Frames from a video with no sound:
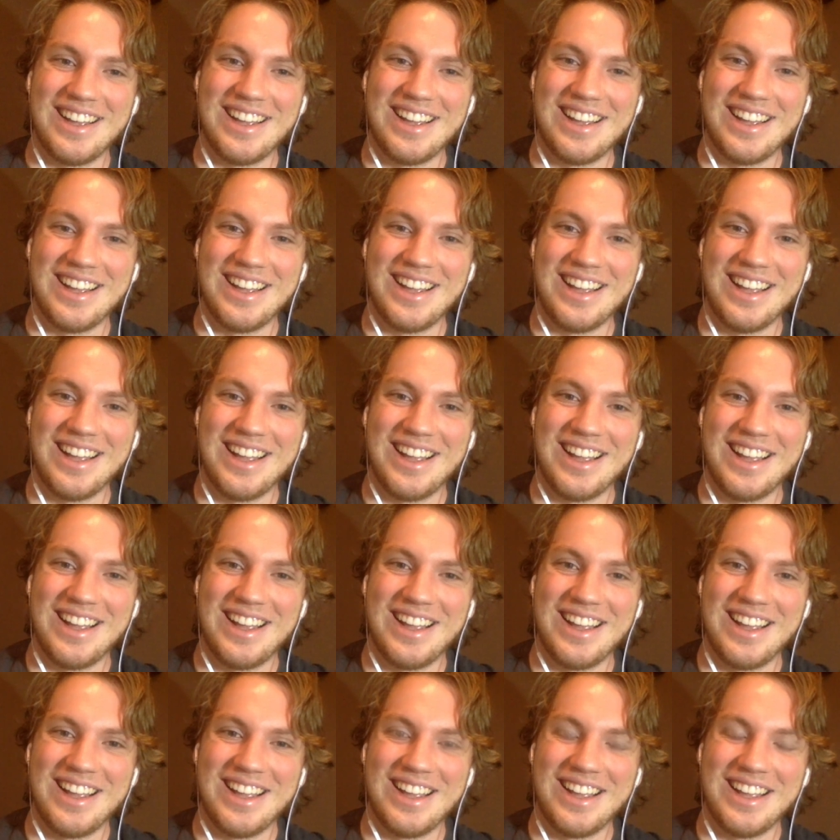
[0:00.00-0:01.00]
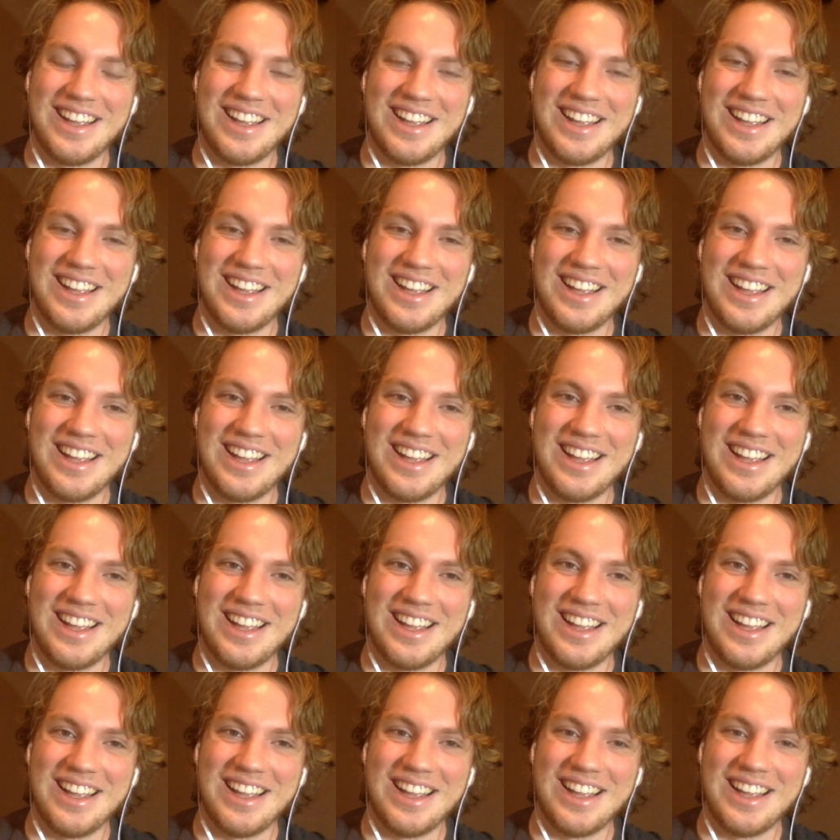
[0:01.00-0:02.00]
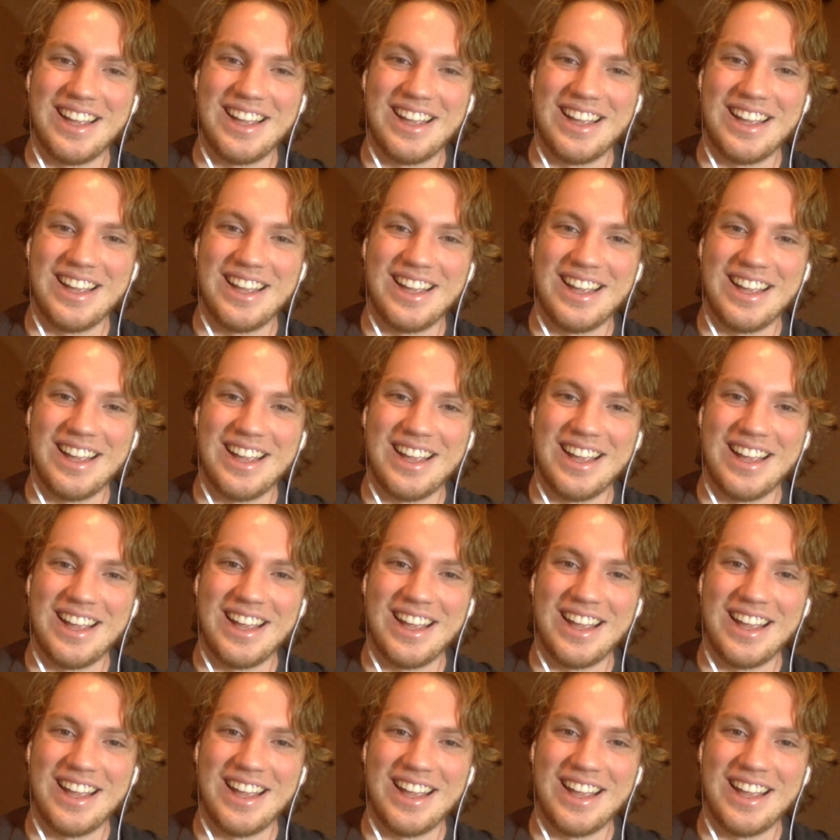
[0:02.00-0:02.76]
Nothing is said.